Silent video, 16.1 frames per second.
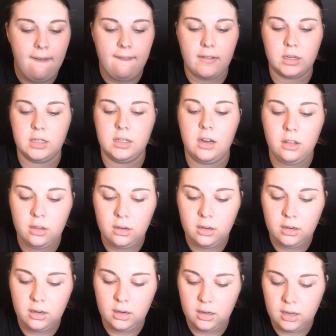There's
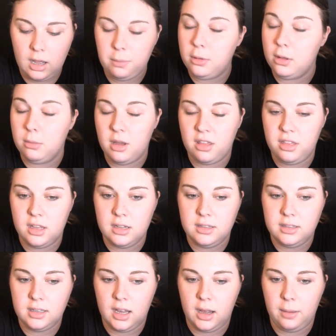another couple of
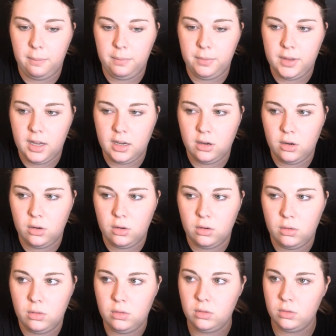methods. I
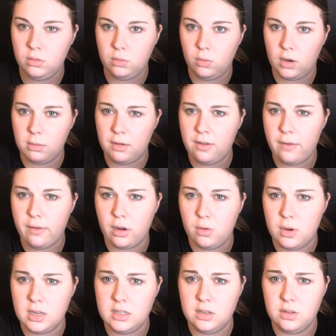know one of my favorite
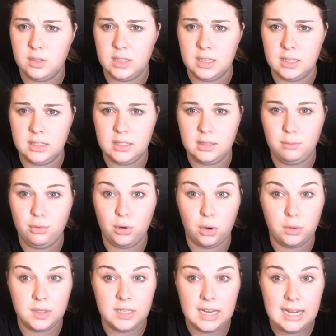queens uses
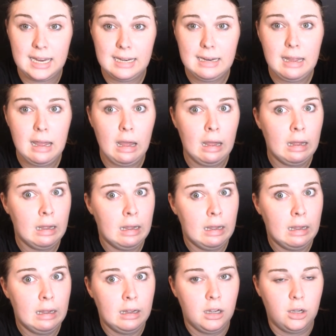Prozaid,
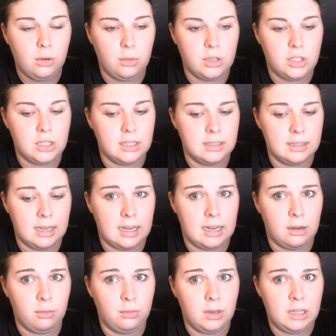which is like
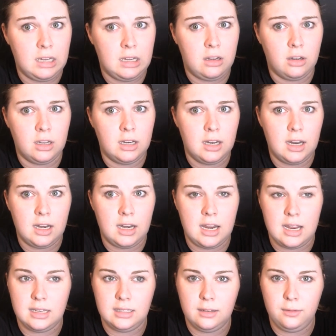a really good
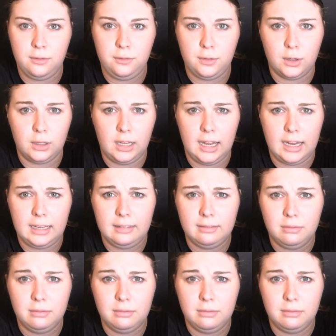adhesive for like